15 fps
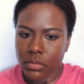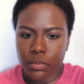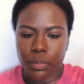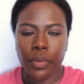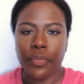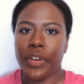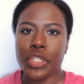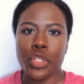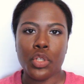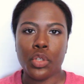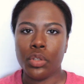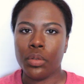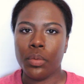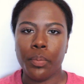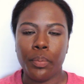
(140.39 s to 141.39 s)

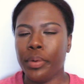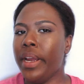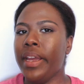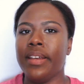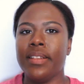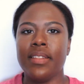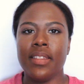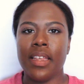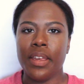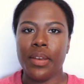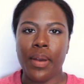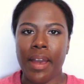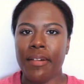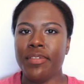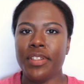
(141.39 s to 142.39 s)
professional brands that
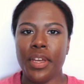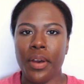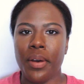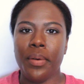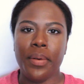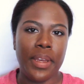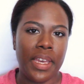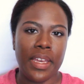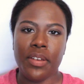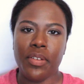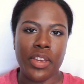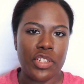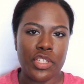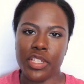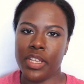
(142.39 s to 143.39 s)
you have to go get. You
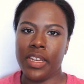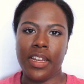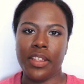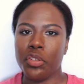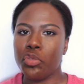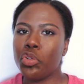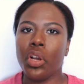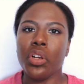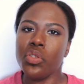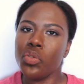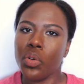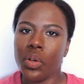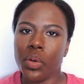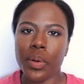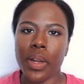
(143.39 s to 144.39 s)
can't just get it at the
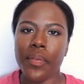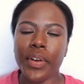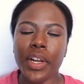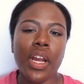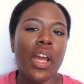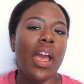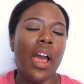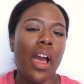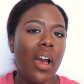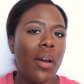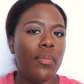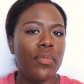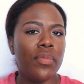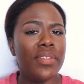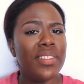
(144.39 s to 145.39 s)
drugstore or whatever.
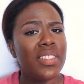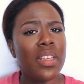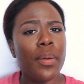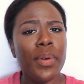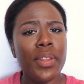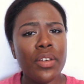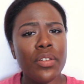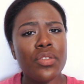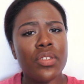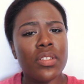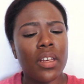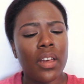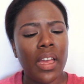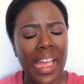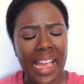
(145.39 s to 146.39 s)
Some of
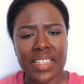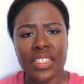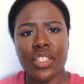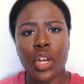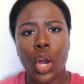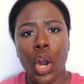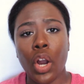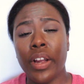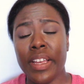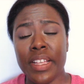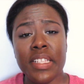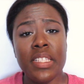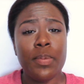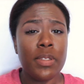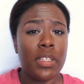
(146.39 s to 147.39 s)
those acids are
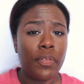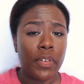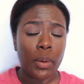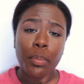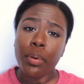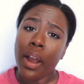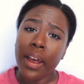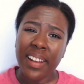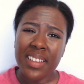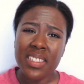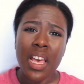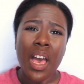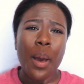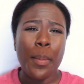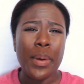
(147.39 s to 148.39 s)
in specific
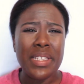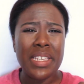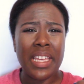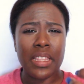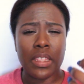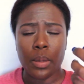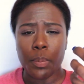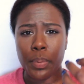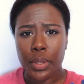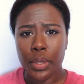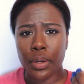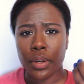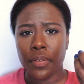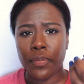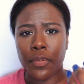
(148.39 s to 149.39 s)
products, but to get the
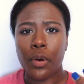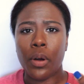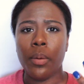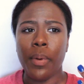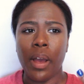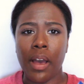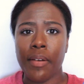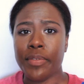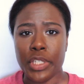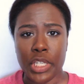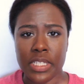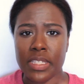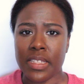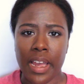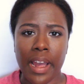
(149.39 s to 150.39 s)
pure form of
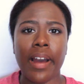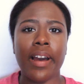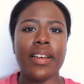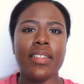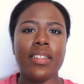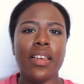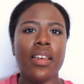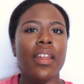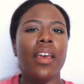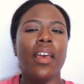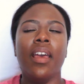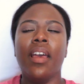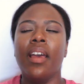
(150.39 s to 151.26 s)
just the acid,